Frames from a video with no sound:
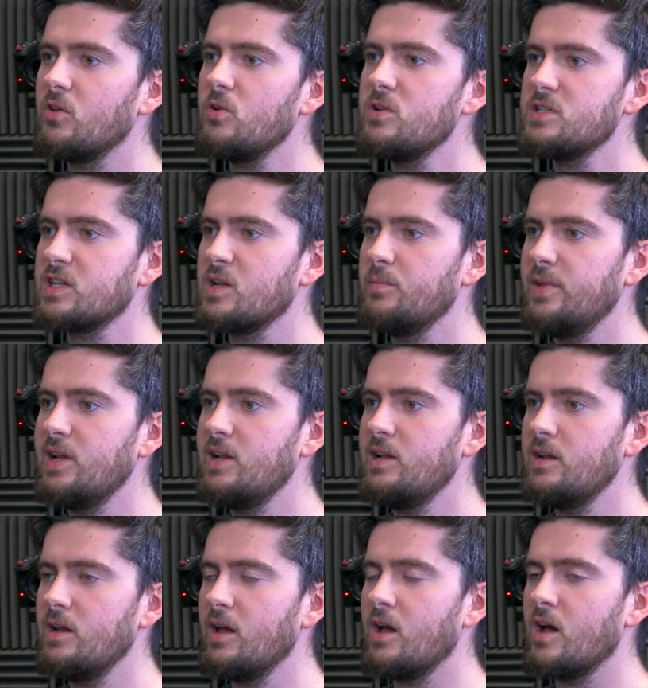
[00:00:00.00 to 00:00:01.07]
Louis can
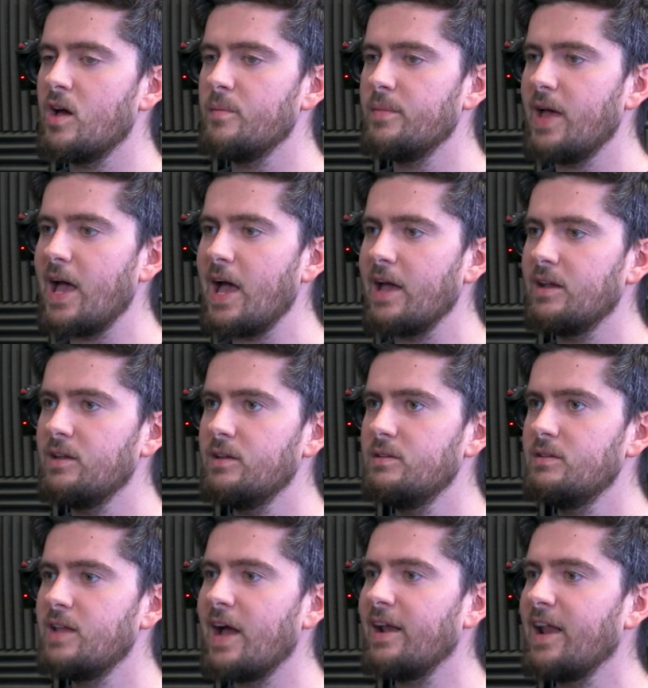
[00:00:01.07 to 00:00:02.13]
be
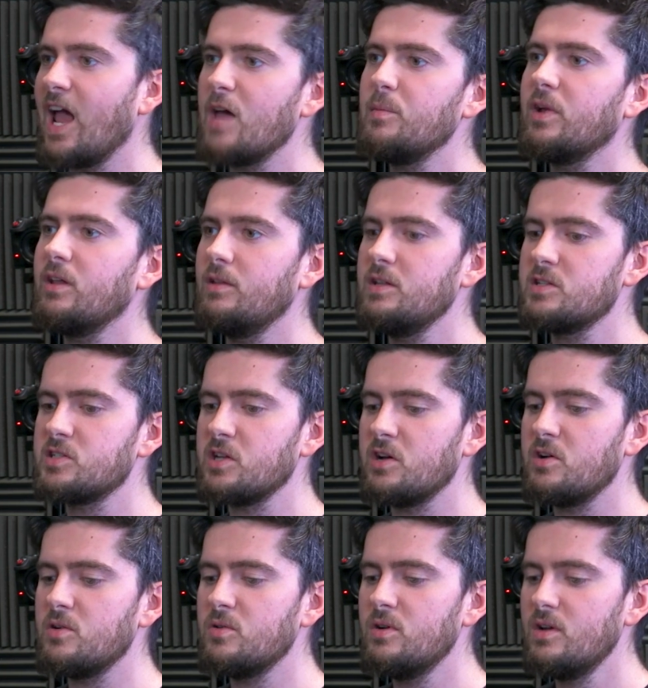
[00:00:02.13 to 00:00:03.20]
added dynamically
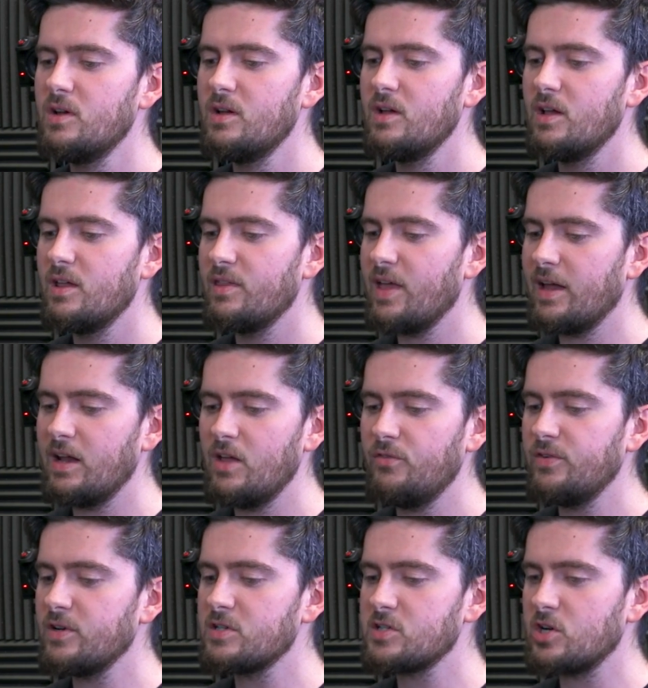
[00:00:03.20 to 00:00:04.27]
so that if
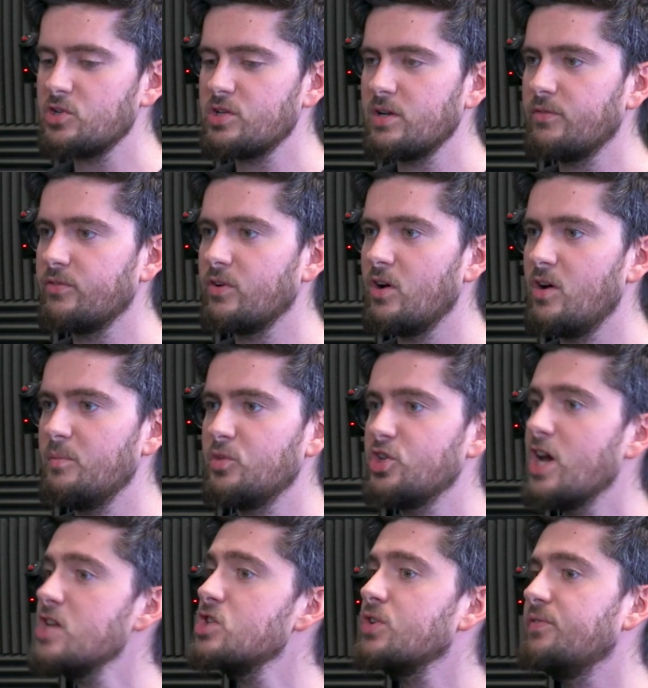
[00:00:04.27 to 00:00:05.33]
you're searching from
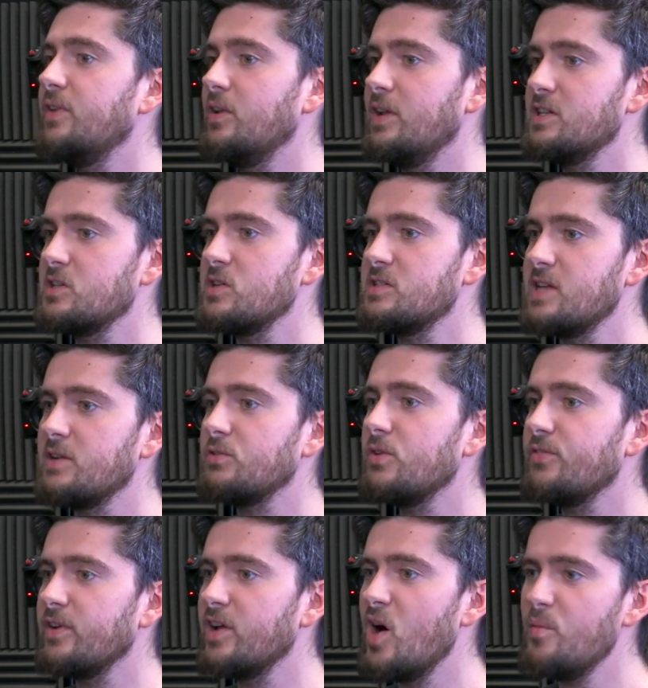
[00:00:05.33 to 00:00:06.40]
Chesterfield, it's going to say
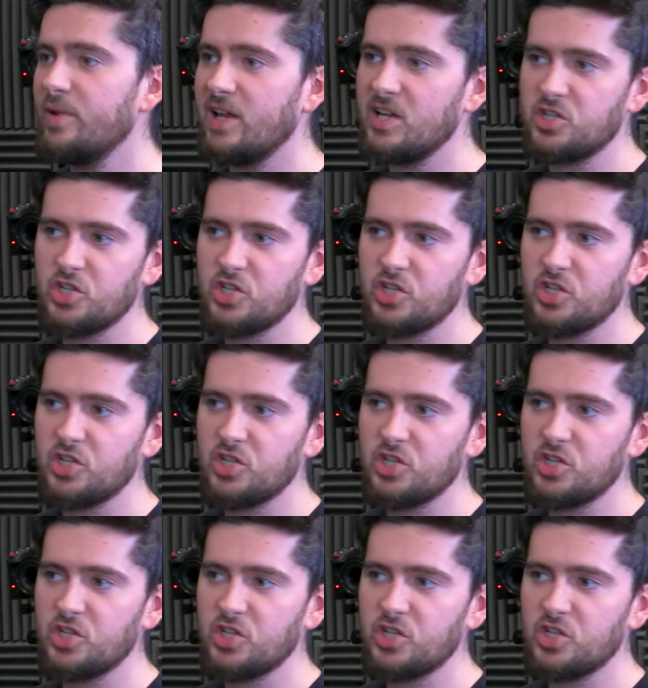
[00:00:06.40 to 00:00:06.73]
roofing company in